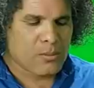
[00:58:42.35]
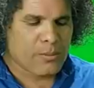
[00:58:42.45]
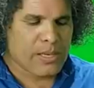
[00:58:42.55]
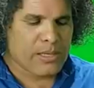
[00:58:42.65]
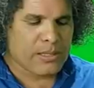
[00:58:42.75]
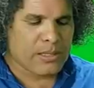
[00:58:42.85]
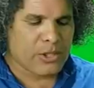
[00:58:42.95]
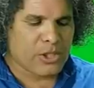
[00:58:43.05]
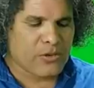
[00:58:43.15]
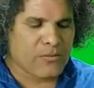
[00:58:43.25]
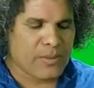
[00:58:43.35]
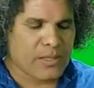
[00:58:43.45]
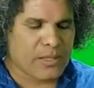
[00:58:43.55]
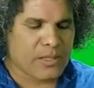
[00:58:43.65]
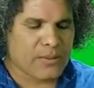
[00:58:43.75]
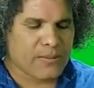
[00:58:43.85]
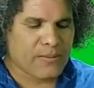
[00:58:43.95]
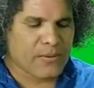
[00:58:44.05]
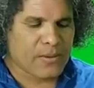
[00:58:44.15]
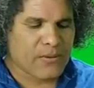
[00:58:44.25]
PNC achievements
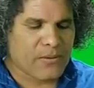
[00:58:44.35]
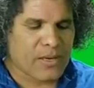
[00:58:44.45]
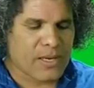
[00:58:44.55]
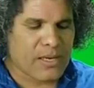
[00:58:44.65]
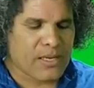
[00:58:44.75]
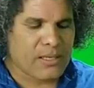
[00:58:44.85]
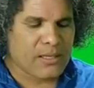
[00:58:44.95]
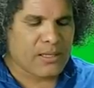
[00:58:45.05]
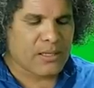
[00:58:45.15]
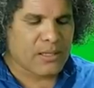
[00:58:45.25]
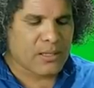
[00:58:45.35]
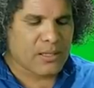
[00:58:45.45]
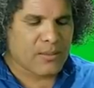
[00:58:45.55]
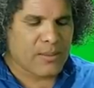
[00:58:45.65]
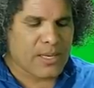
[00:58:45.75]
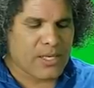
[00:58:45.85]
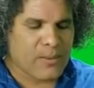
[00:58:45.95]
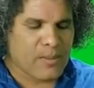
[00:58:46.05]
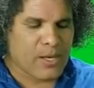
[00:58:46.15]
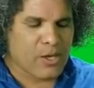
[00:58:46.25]
for Guyanese. Maje
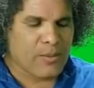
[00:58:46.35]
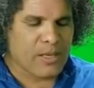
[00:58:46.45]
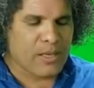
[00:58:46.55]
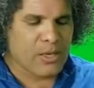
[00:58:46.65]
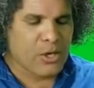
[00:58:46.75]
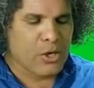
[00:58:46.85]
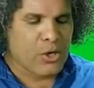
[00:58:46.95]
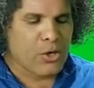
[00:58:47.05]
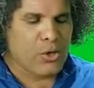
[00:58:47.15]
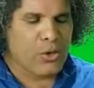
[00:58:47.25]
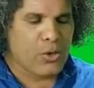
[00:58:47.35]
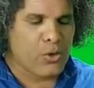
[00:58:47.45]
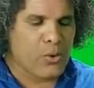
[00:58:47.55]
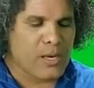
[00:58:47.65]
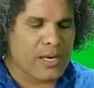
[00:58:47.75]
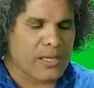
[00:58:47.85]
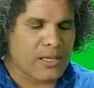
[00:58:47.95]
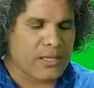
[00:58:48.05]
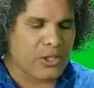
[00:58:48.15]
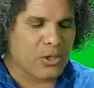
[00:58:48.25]
Monument. You cannot
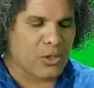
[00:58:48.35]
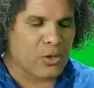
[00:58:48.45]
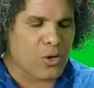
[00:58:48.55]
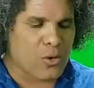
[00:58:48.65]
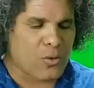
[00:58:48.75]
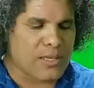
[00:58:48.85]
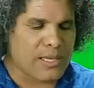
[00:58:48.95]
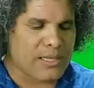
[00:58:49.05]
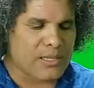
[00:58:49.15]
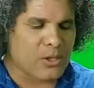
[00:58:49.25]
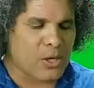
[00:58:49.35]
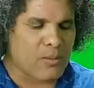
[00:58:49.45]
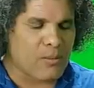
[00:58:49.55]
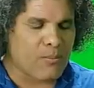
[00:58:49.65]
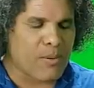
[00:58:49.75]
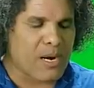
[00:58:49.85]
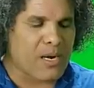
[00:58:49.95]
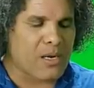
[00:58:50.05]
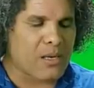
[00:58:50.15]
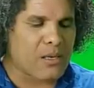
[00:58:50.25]
insult Cow. That is Durban
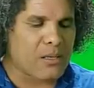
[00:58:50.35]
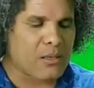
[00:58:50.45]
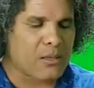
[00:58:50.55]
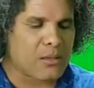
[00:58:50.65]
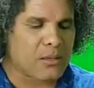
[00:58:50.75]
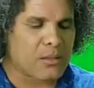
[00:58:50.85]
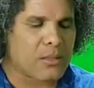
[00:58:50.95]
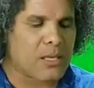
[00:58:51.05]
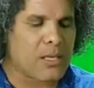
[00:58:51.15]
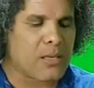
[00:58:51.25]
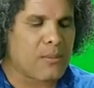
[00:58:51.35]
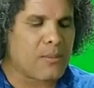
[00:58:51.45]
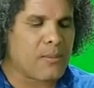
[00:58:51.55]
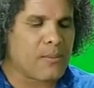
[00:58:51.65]
Park Stadium.